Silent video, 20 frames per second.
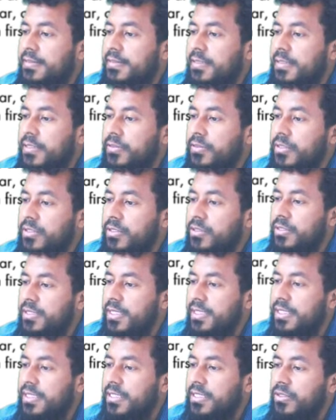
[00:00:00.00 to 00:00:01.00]
you need to
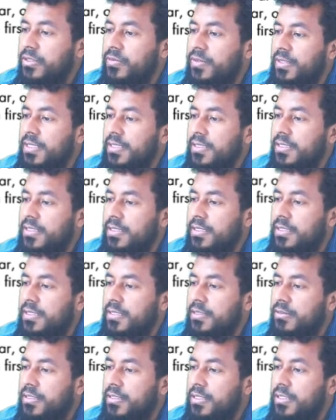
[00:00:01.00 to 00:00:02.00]
take units,
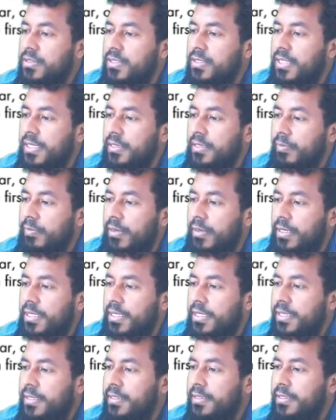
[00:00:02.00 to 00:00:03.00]
you need to take
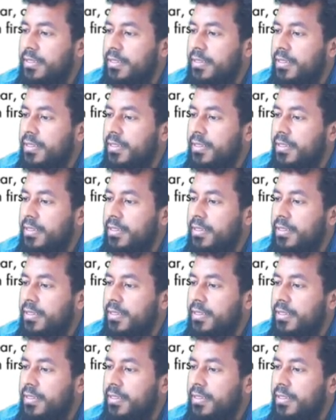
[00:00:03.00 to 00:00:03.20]
money,